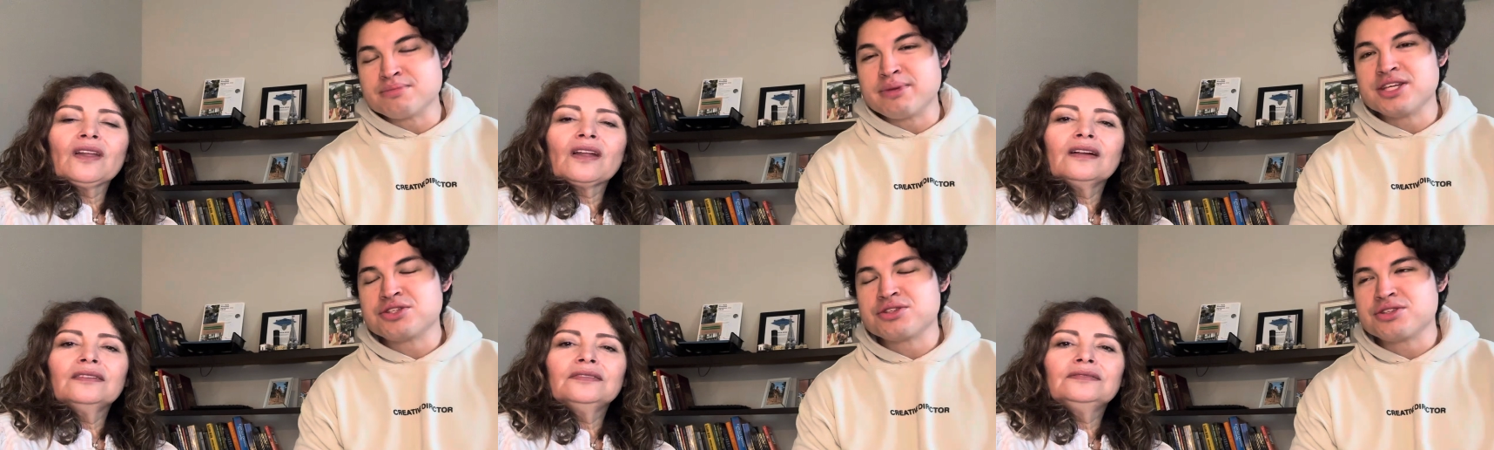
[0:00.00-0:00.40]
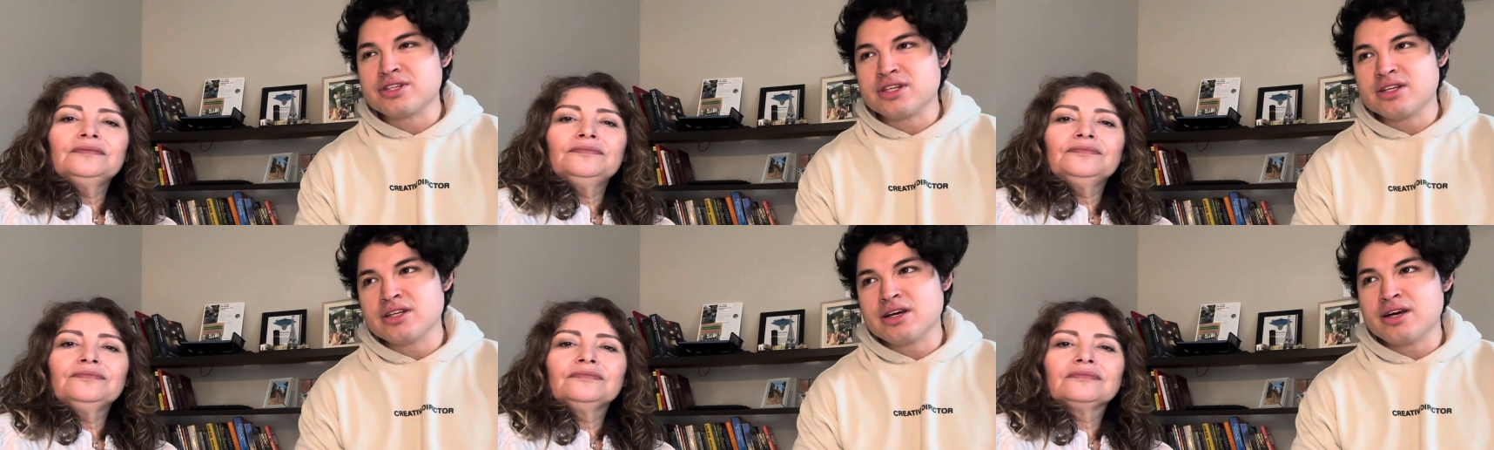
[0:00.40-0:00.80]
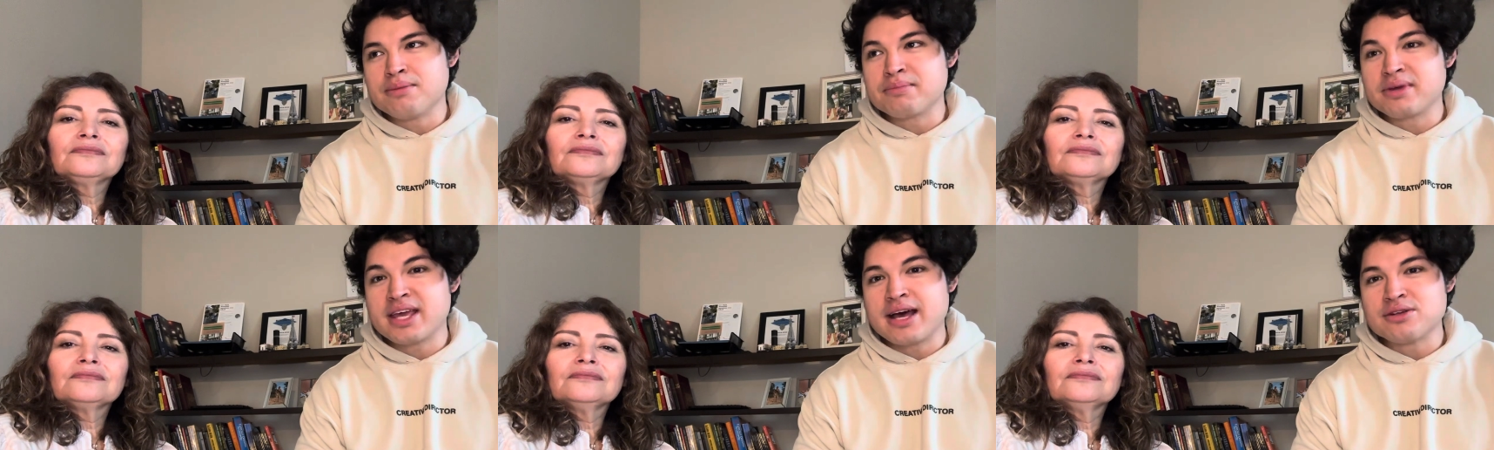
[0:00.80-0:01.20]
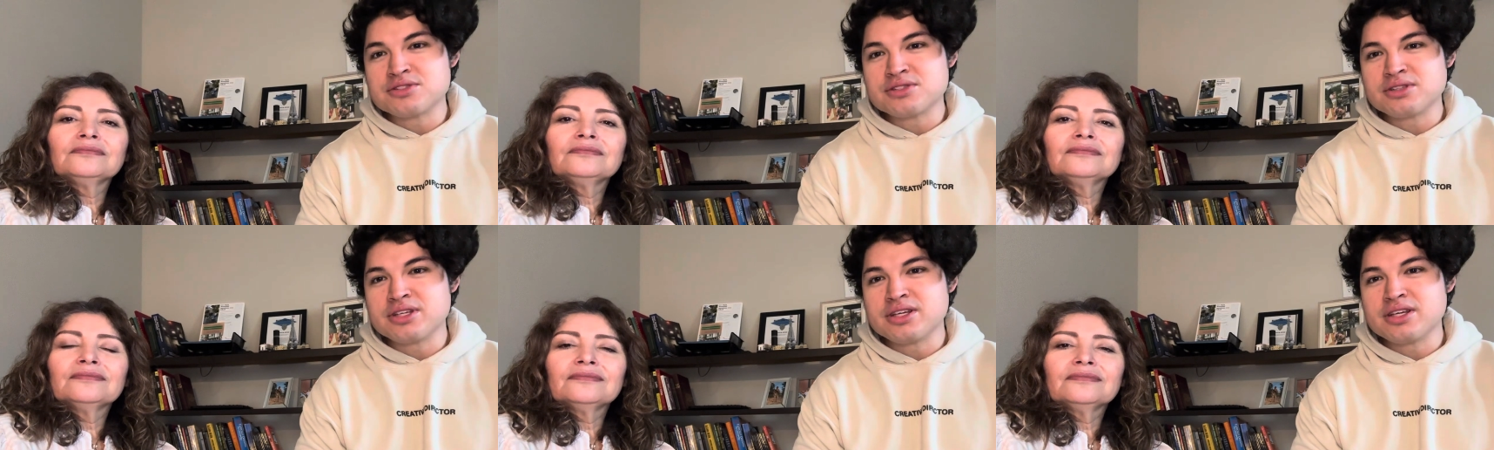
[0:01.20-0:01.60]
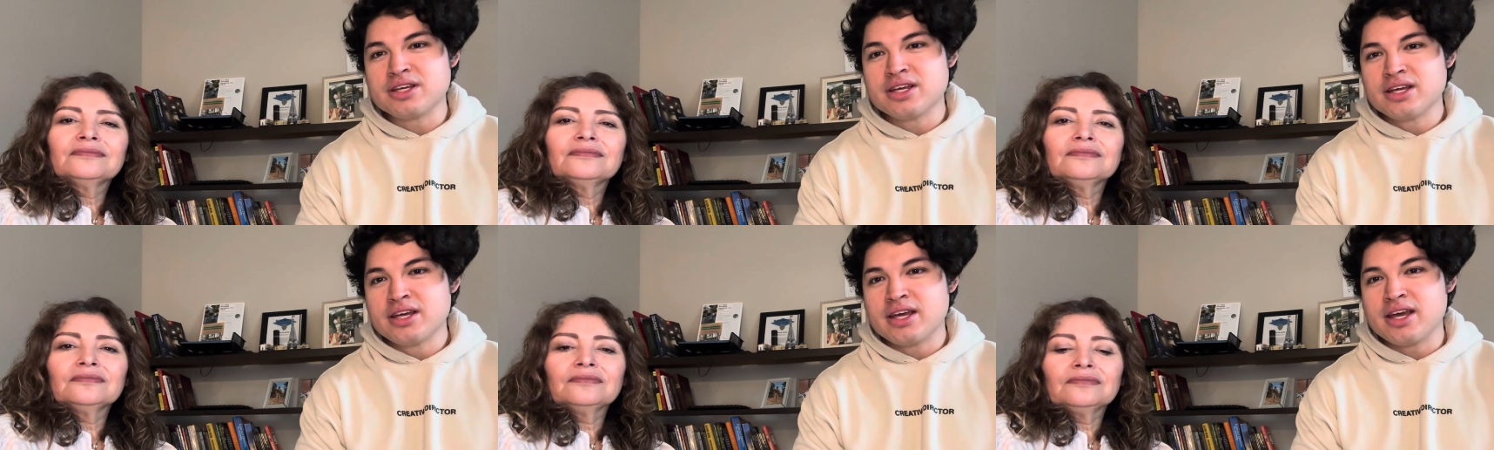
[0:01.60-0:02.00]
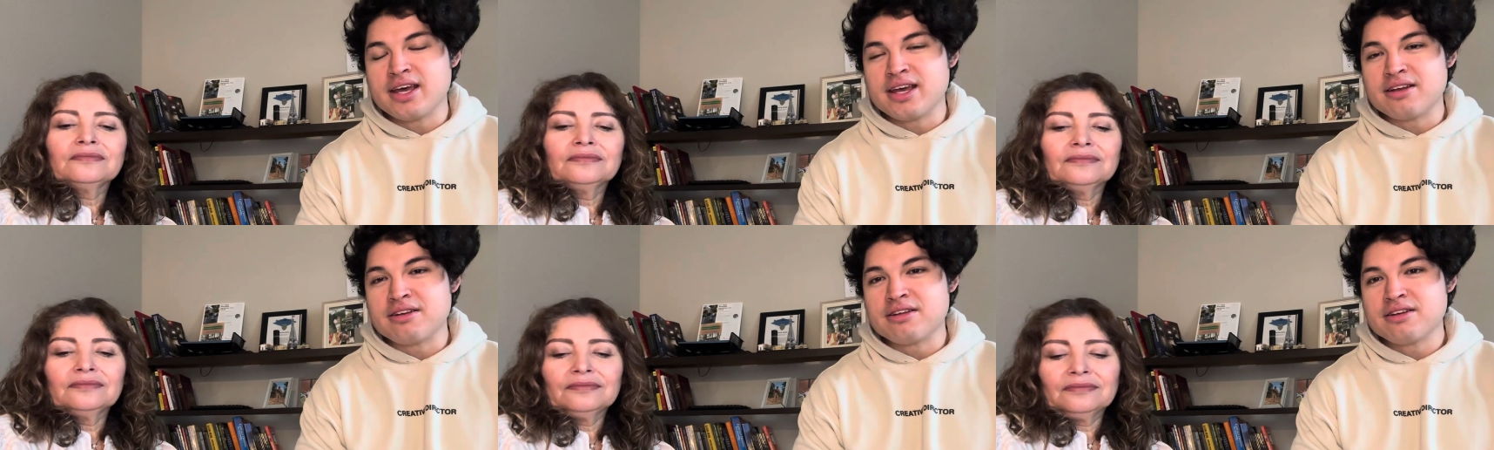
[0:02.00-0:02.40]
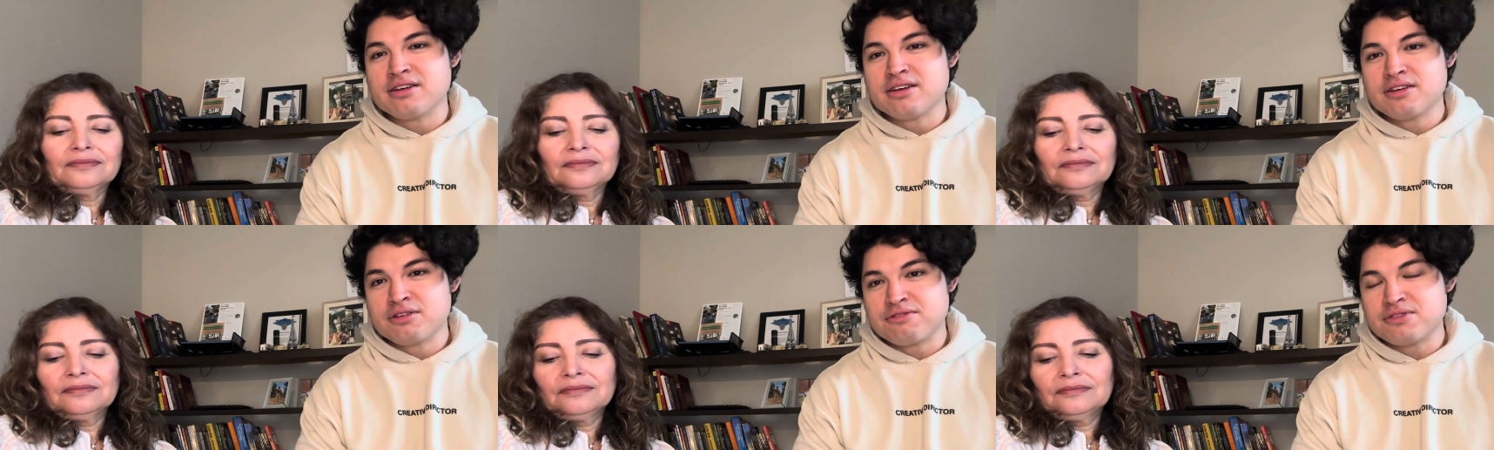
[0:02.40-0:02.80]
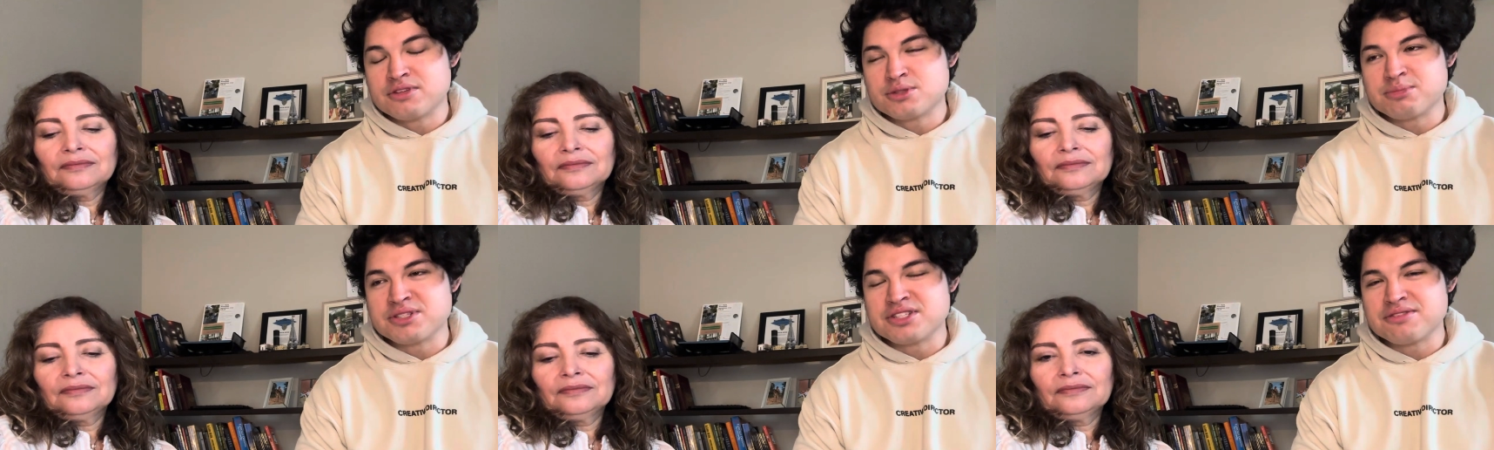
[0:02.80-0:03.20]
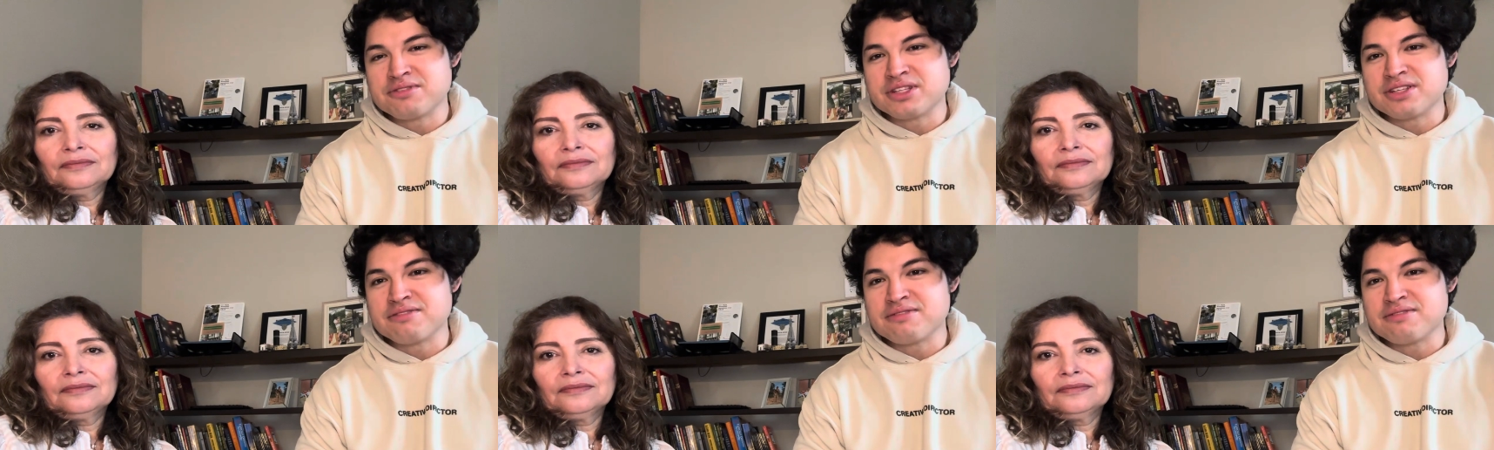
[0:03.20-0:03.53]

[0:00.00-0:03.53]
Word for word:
Speaker 1: majored in um, counseling and specifically